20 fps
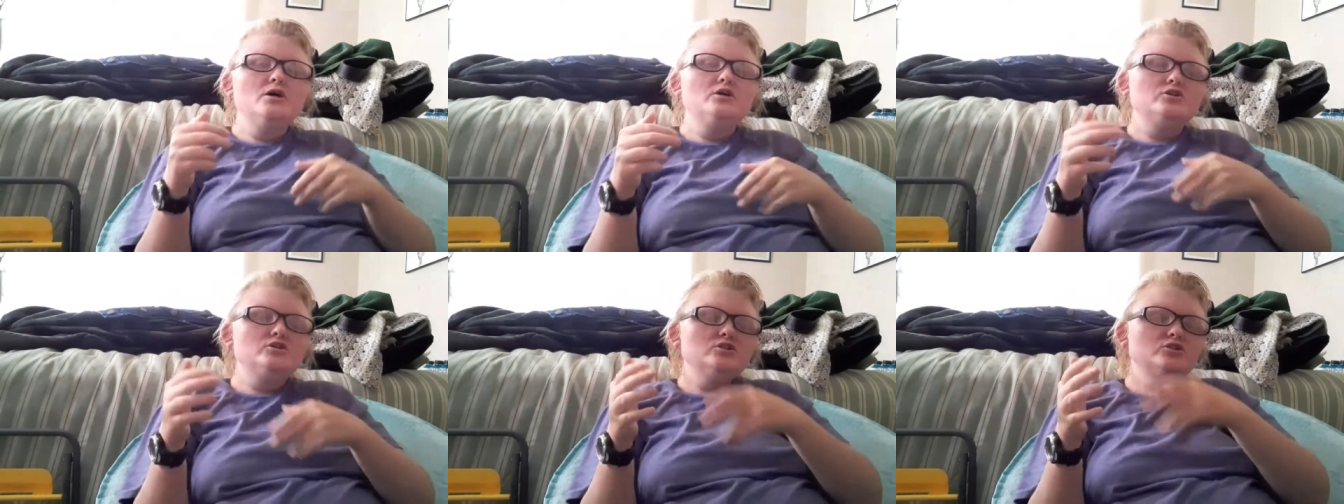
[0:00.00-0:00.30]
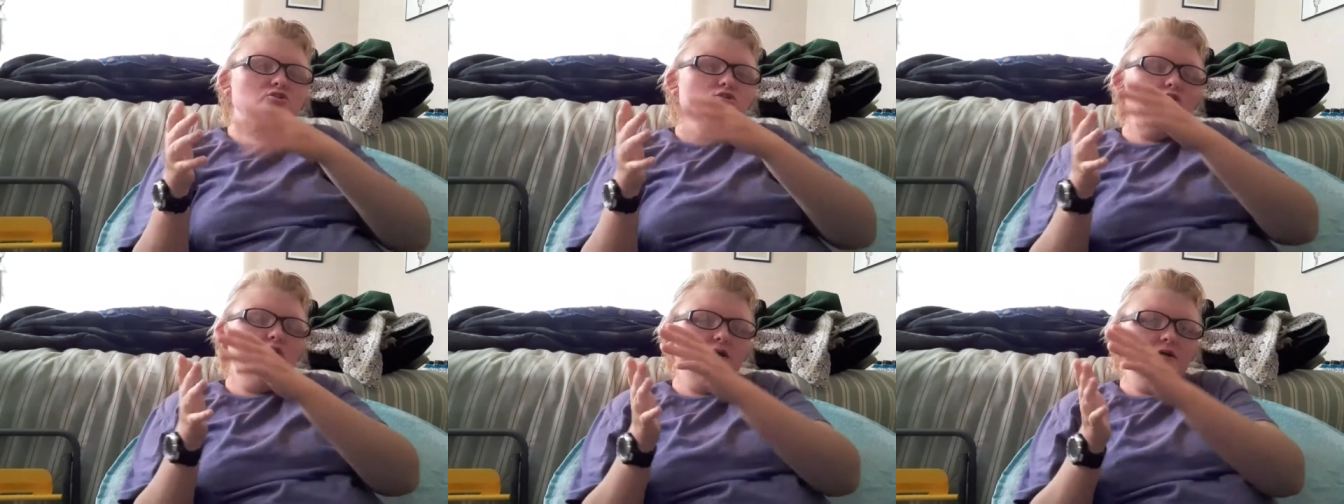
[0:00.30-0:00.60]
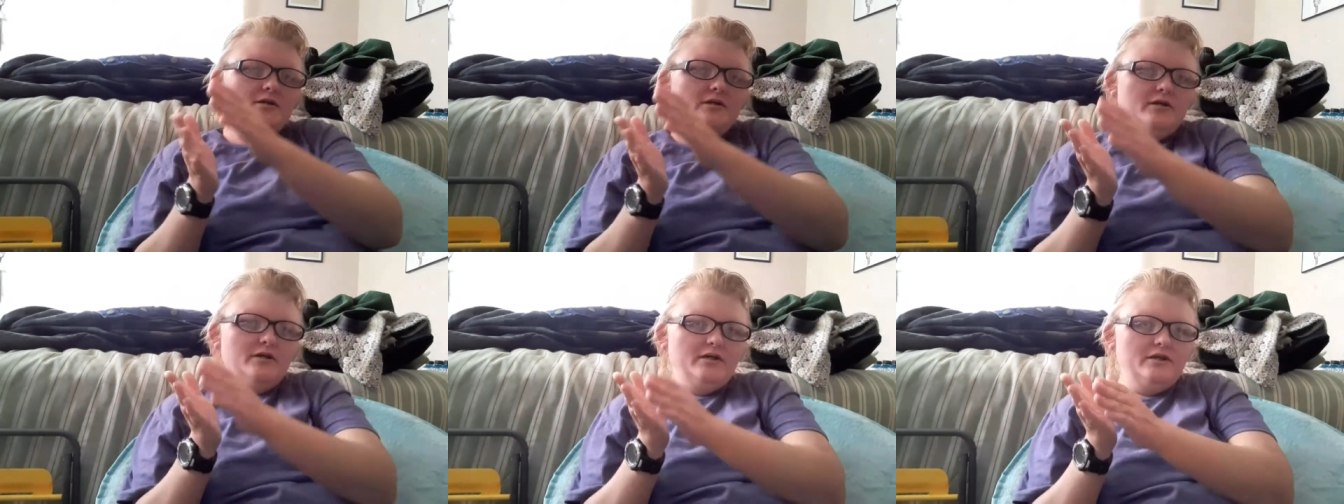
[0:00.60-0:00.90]
She's
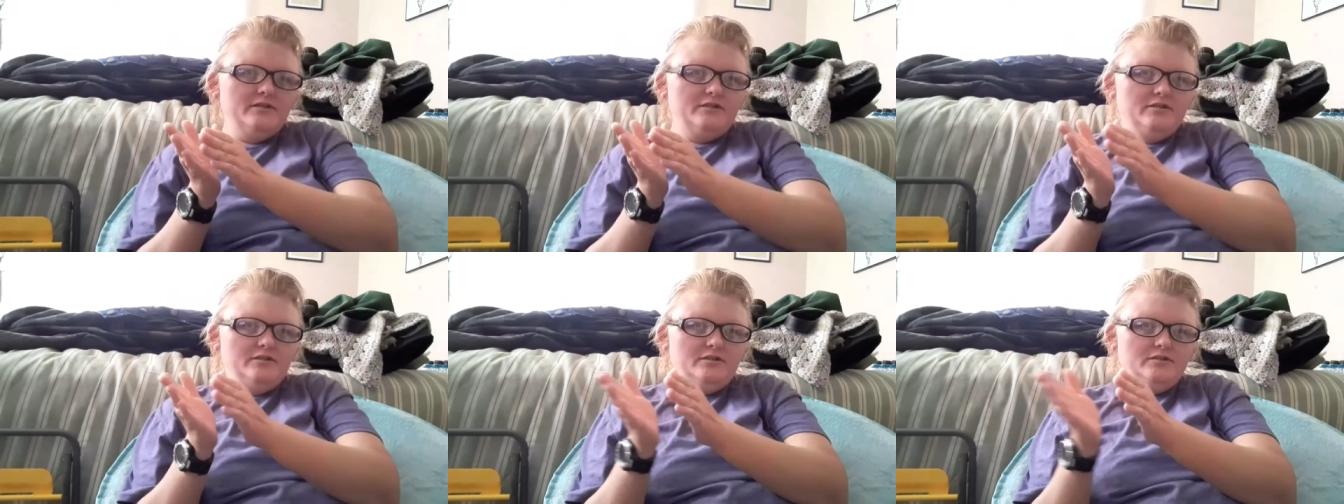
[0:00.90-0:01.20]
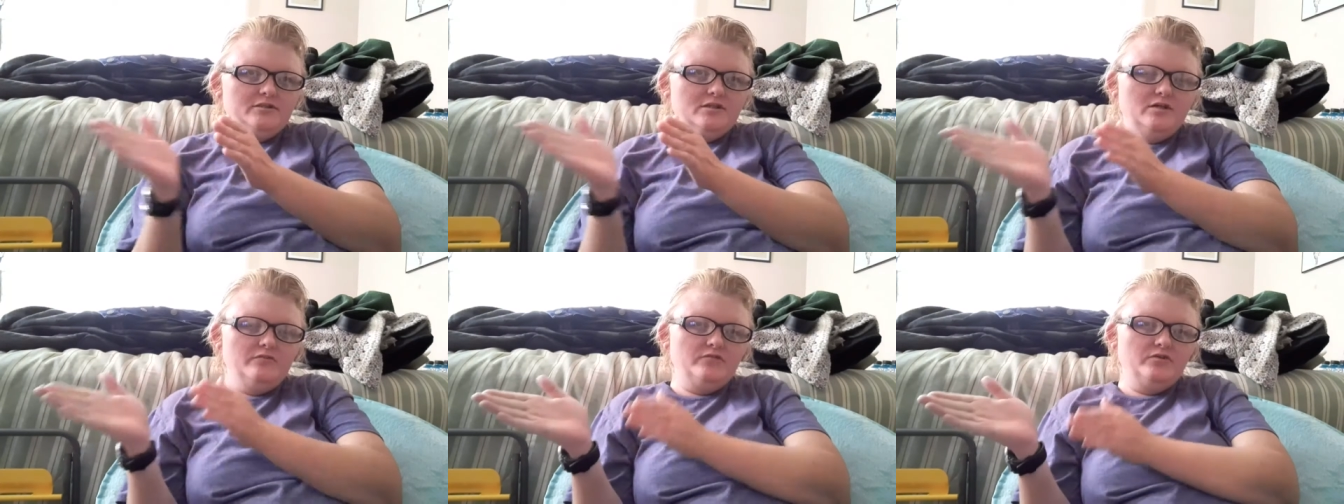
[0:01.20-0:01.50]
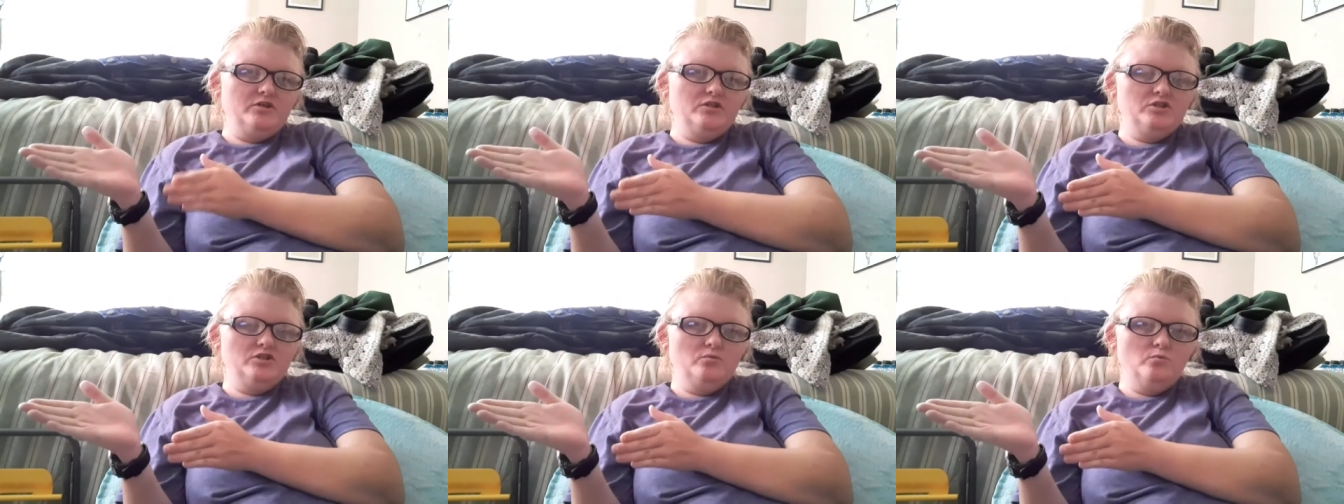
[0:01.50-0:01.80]
trying to get the
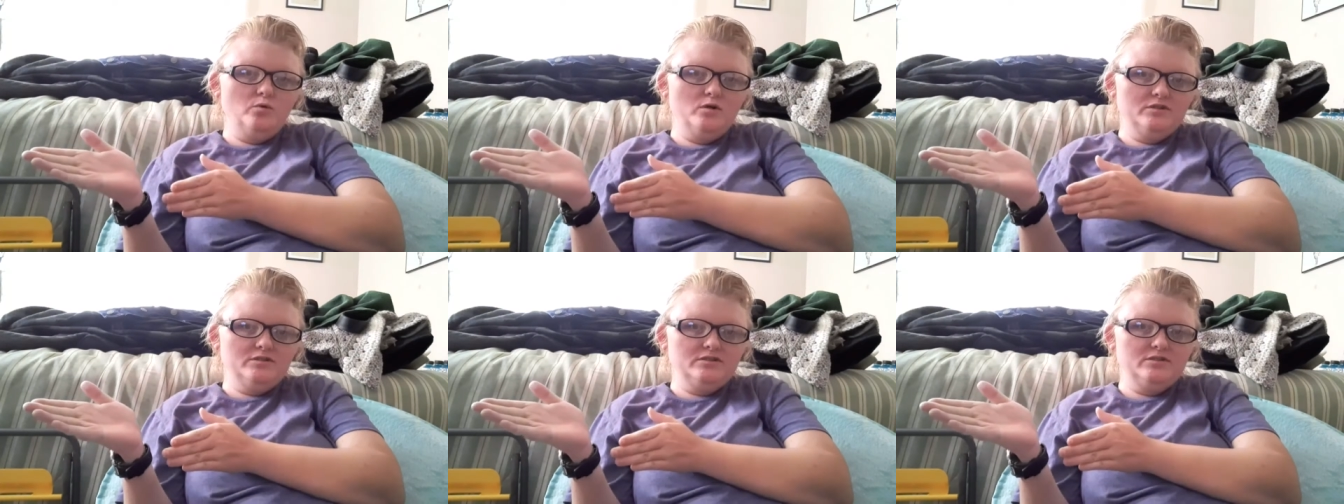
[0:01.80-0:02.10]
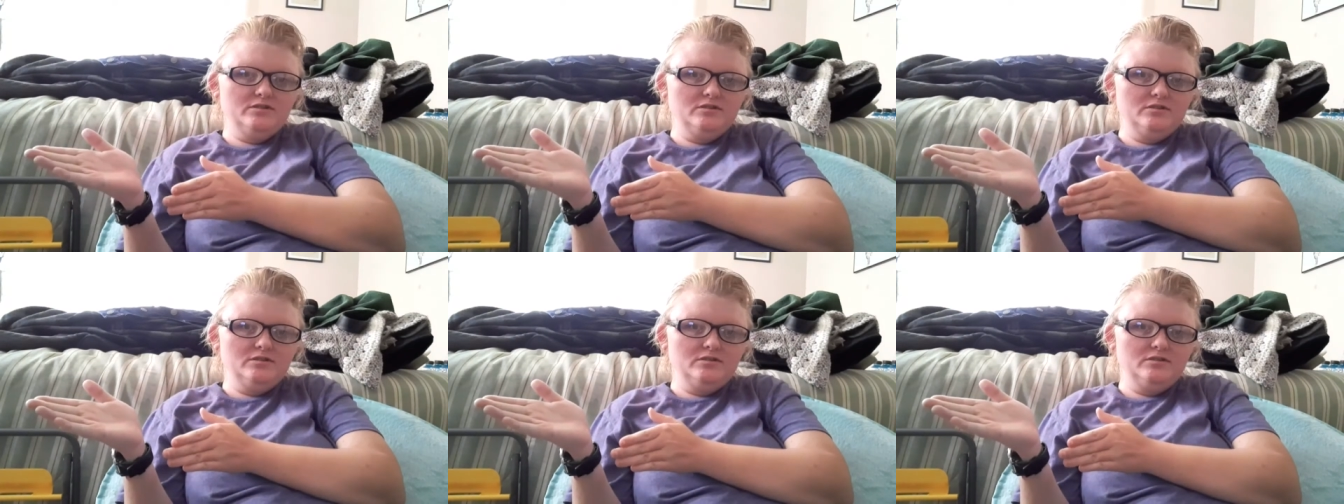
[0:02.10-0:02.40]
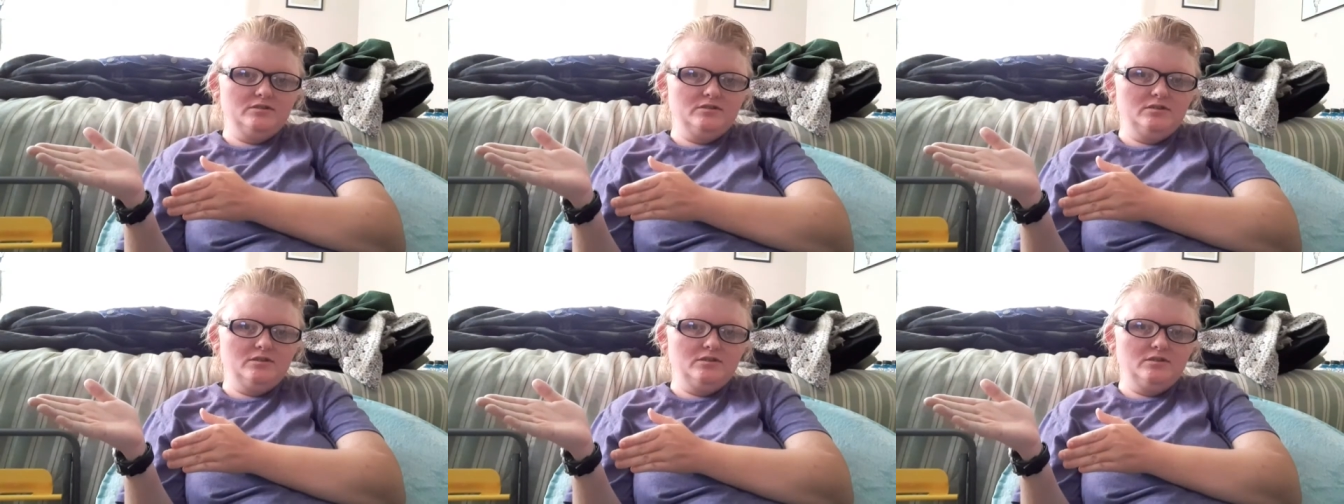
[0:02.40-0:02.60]
Discovery because she wants to,